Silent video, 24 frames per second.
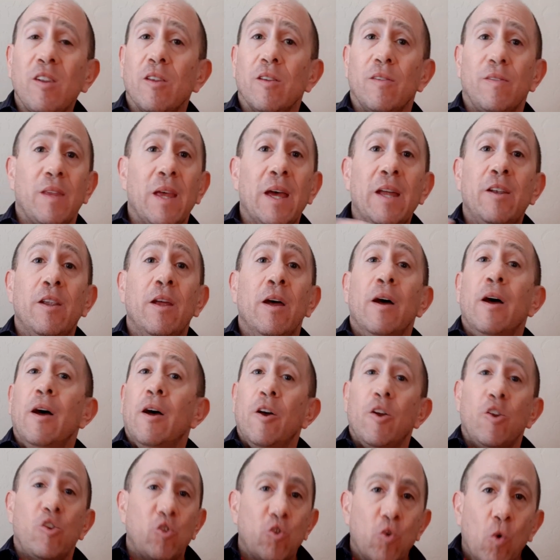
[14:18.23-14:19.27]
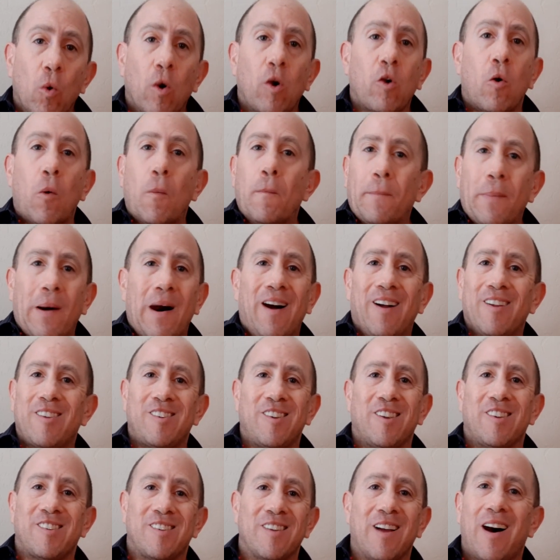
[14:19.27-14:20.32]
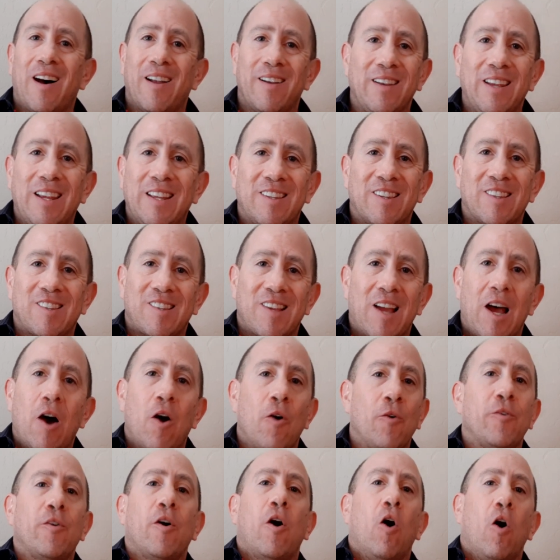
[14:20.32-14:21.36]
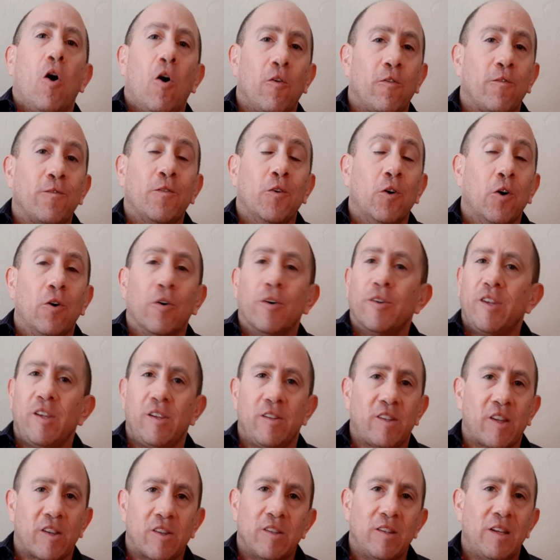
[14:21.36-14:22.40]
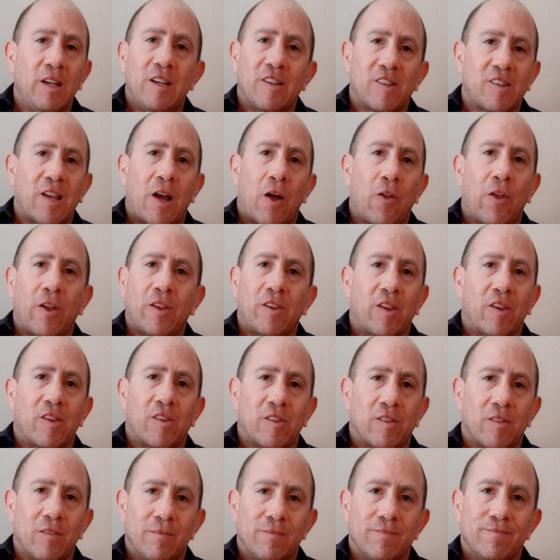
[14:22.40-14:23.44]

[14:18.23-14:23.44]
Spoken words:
then your compás does not need to sound all full, and it doesn't need to sound like this.